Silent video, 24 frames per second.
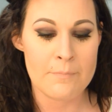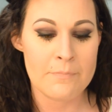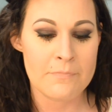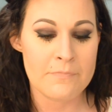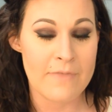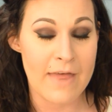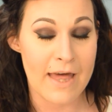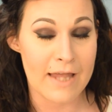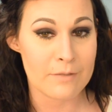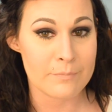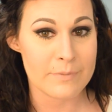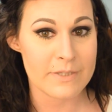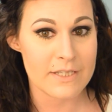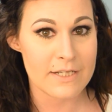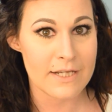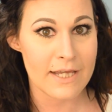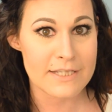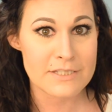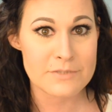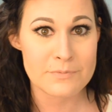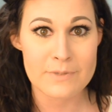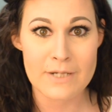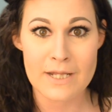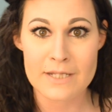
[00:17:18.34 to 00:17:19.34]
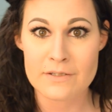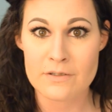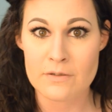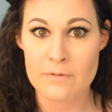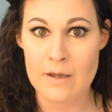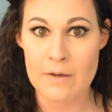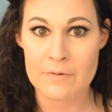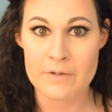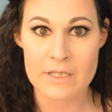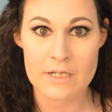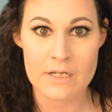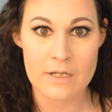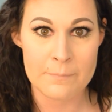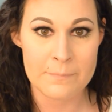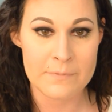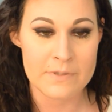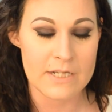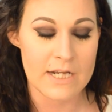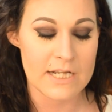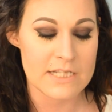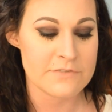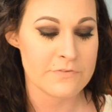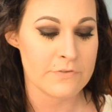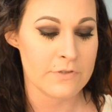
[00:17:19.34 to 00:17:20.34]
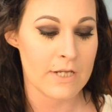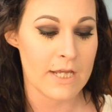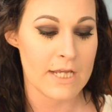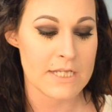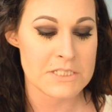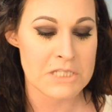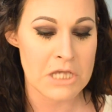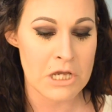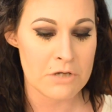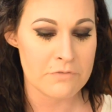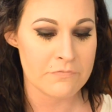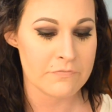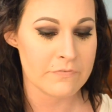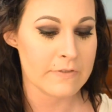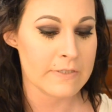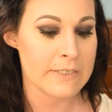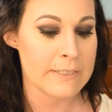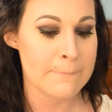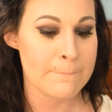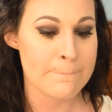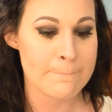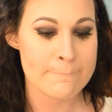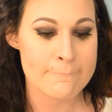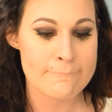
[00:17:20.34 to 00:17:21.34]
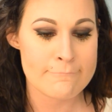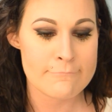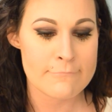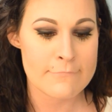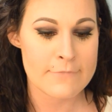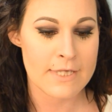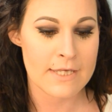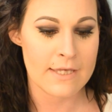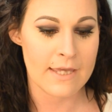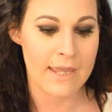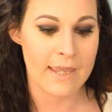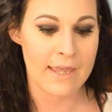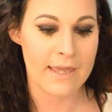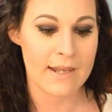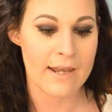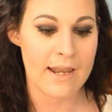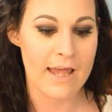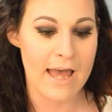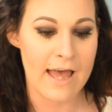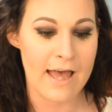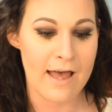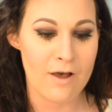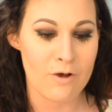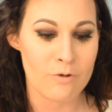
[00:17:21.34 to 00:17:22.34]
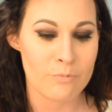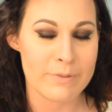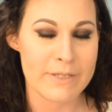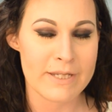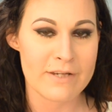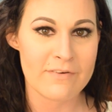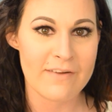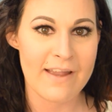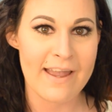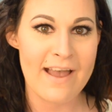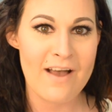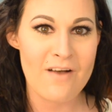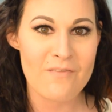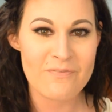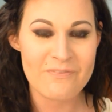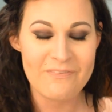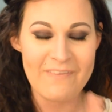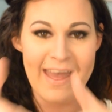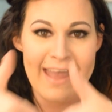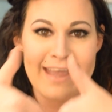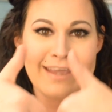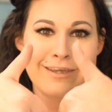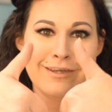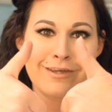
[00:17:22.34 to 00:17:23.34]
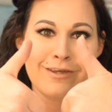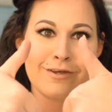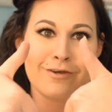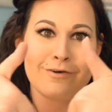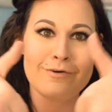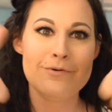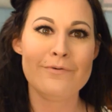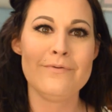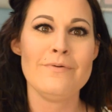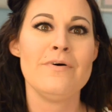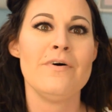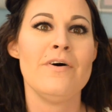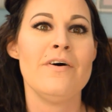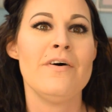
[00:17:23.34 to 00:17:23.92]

that'll be the next one I do. I'll get it up in the next few days, hopefully. And I'll be around. Thank you.